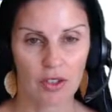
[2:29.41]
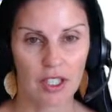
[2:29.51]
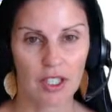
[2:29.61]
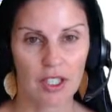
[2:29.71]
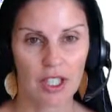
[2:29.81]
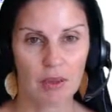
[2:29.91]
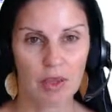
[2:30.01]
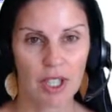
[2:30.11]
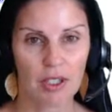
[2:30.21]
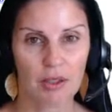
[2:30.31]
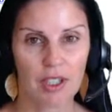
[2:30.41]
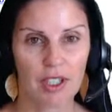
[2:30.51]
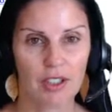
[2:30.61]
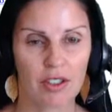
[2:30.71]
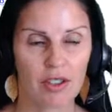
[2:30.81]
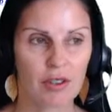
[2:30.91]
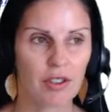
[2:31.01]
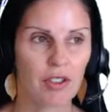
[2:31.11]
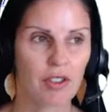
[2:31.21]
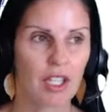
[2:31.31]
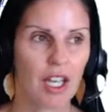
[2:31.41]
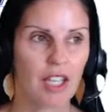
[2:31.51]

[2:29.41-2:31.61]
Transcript: And the example I always like to use is,